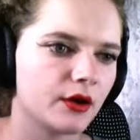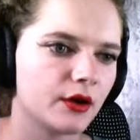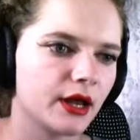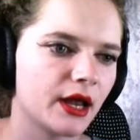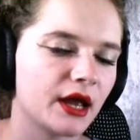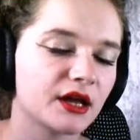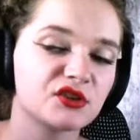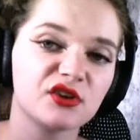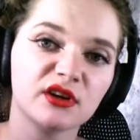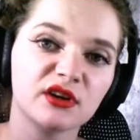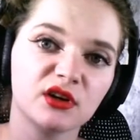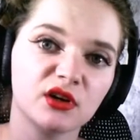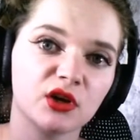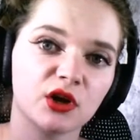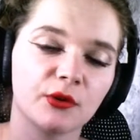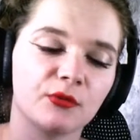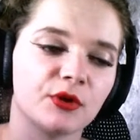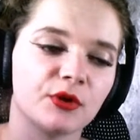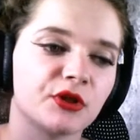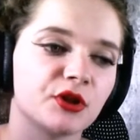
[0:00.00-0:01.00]
Okay, I tried to
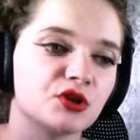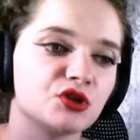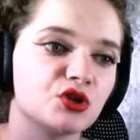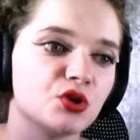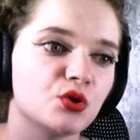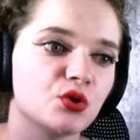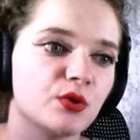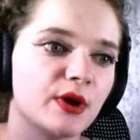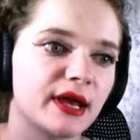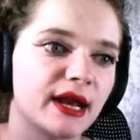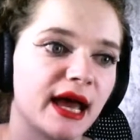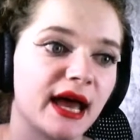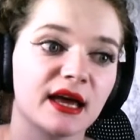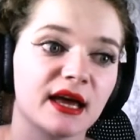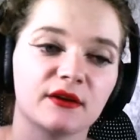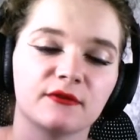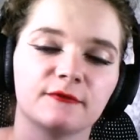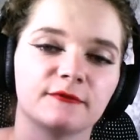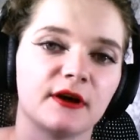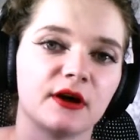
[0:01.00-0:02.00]
look up what to do, and I
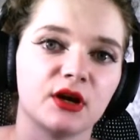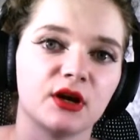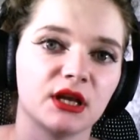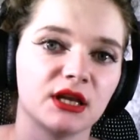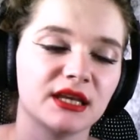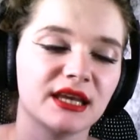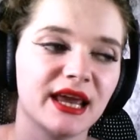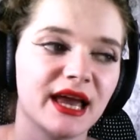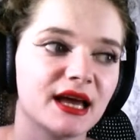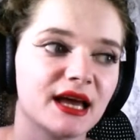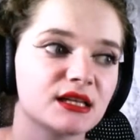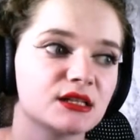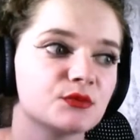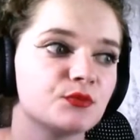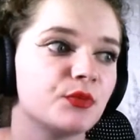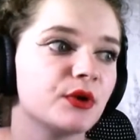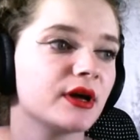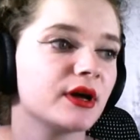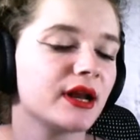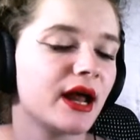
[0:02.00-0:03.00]
hadn't found it
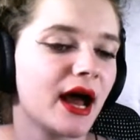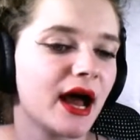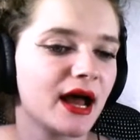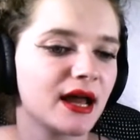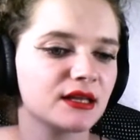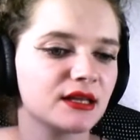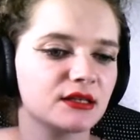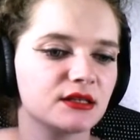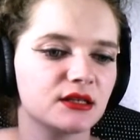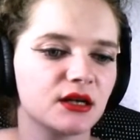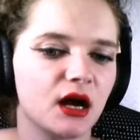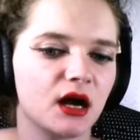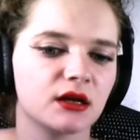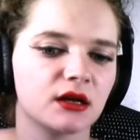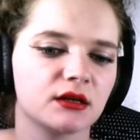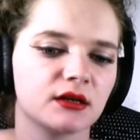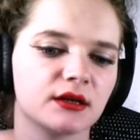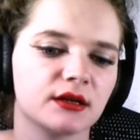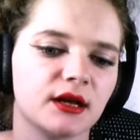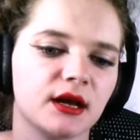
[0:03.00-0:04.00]
yet, but I
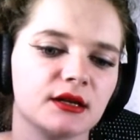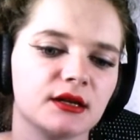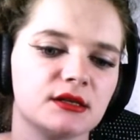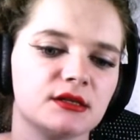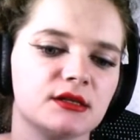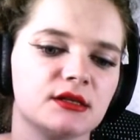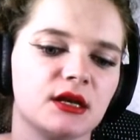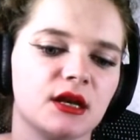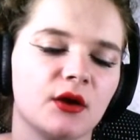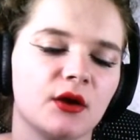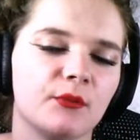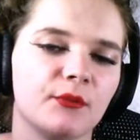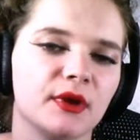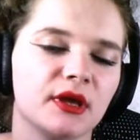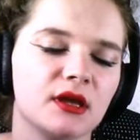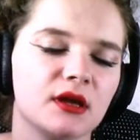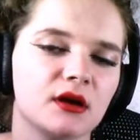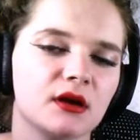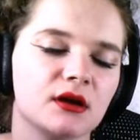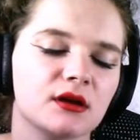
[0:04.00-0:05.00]
got an idea,
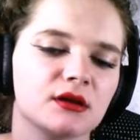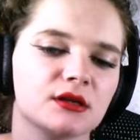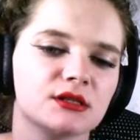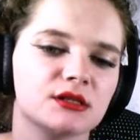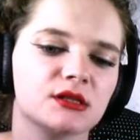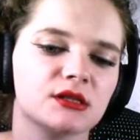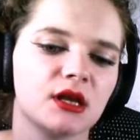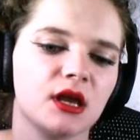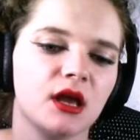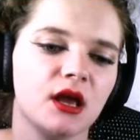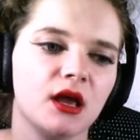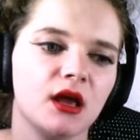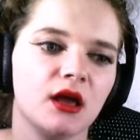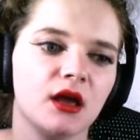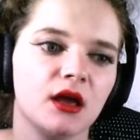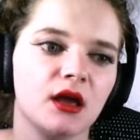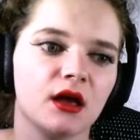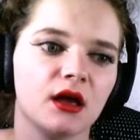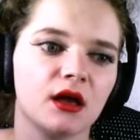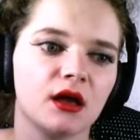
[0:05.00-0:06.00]
because
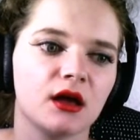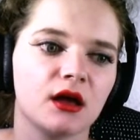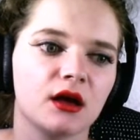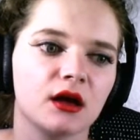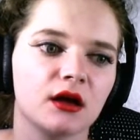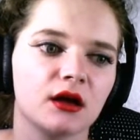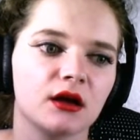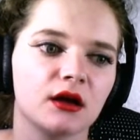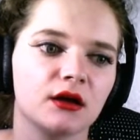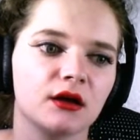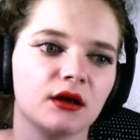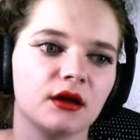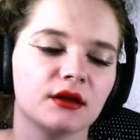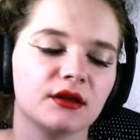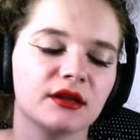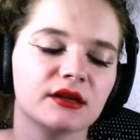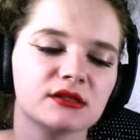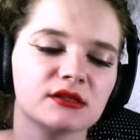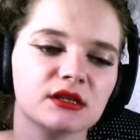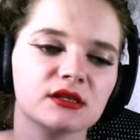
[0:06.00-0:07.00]

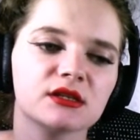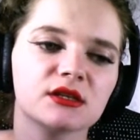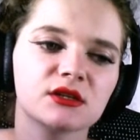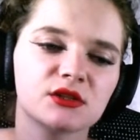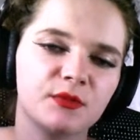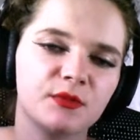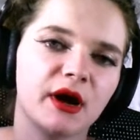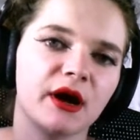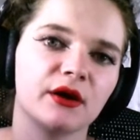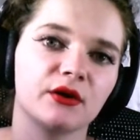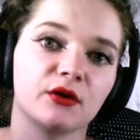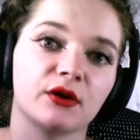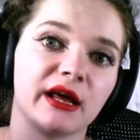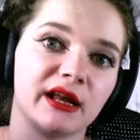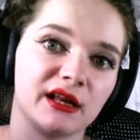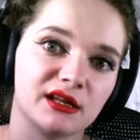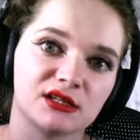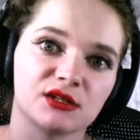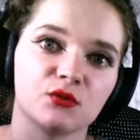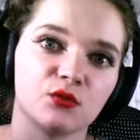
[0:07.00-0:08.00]
this is inspired
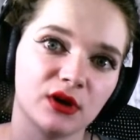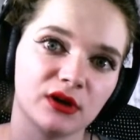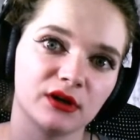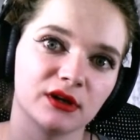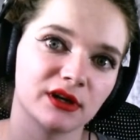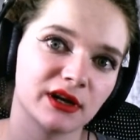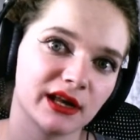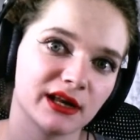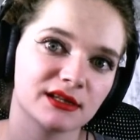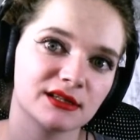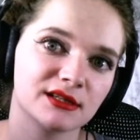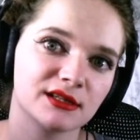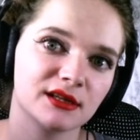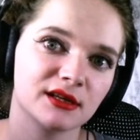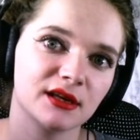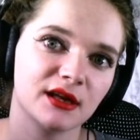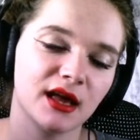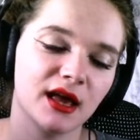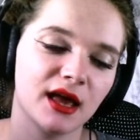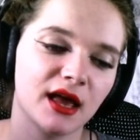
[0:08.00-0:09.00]
on Alice in Wonderland,
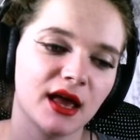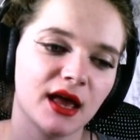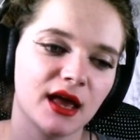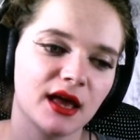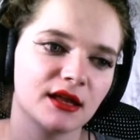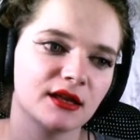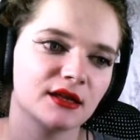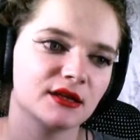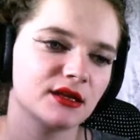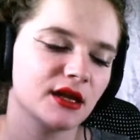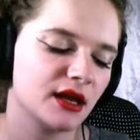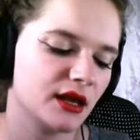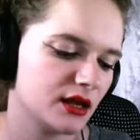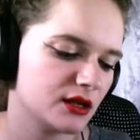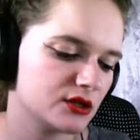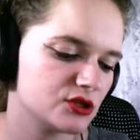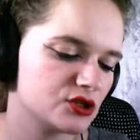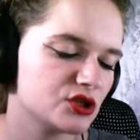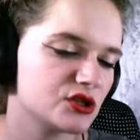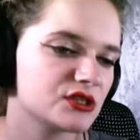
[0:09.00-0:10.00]
and
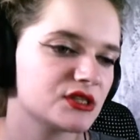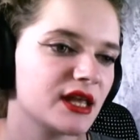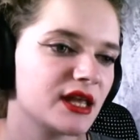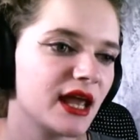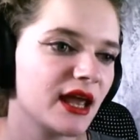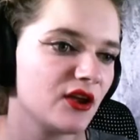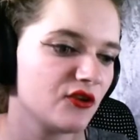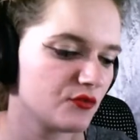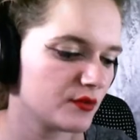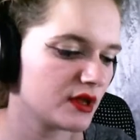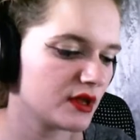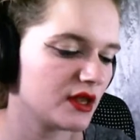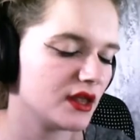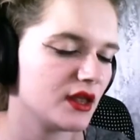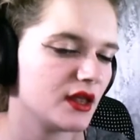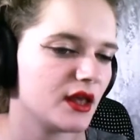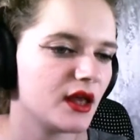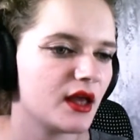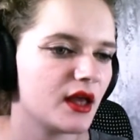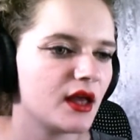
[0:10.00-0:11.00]
it just gave
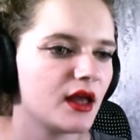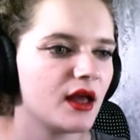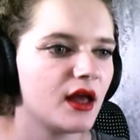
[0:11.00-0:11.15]
me